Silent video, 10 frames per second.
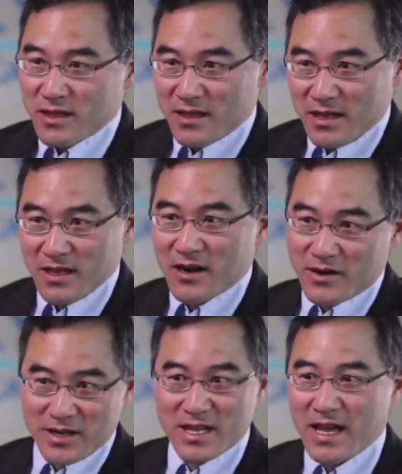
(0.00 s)
the
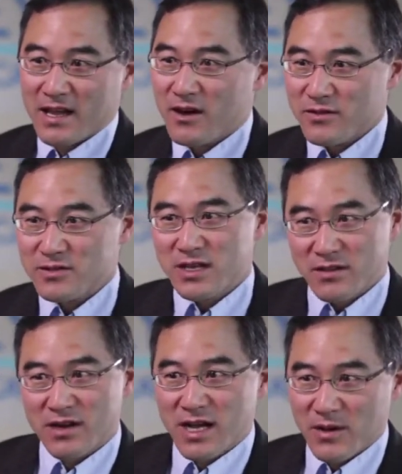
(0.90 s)
heart attack, all those
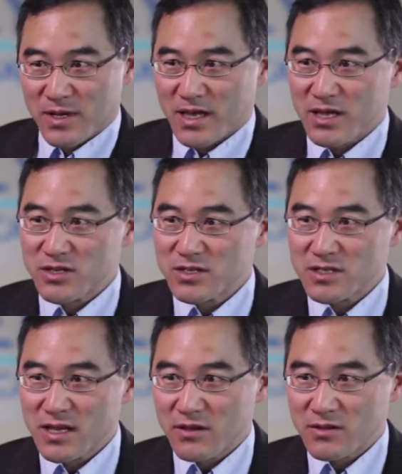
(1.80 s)
other
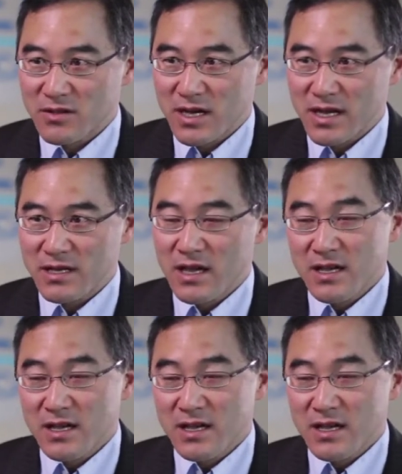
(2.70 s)
complications down the line.